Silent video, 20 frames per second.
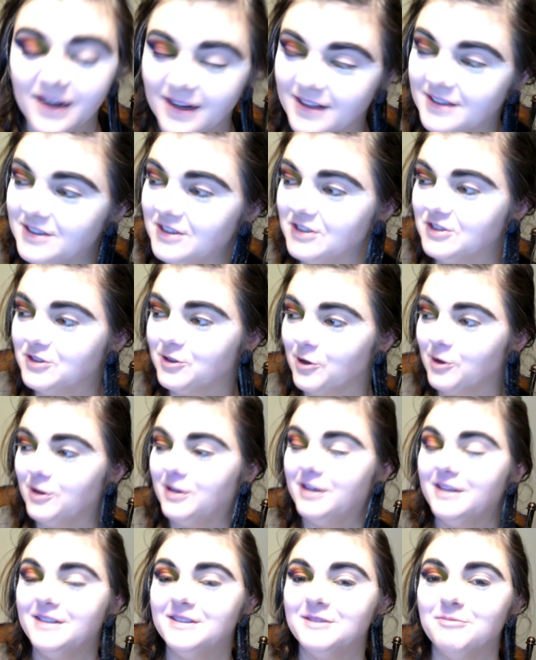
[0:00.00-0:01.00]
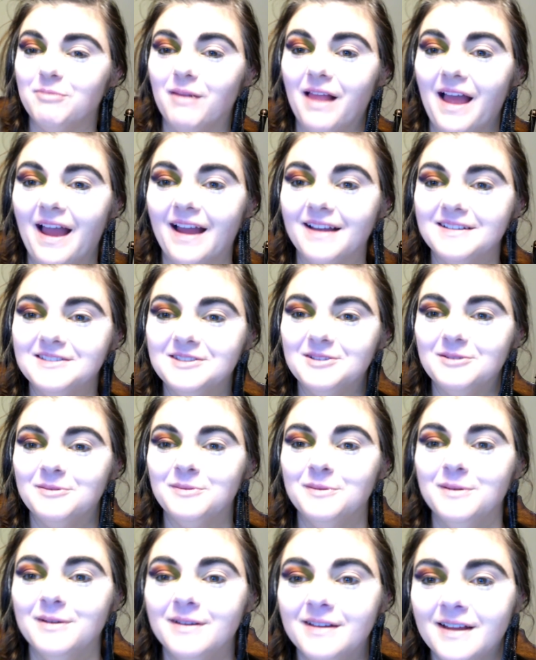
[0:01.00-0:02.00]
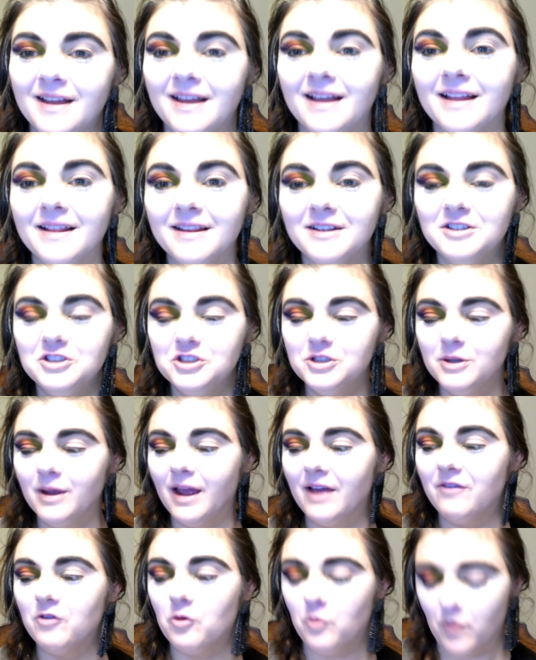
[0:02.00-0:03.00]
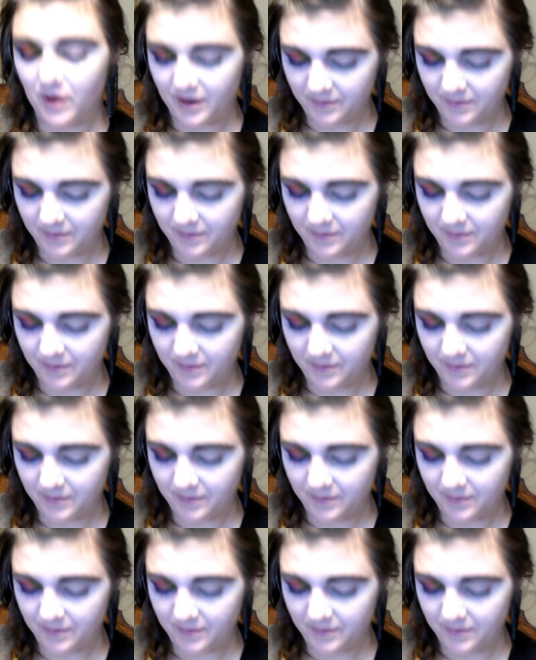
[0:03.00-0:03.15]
it's black, so unless you have a white...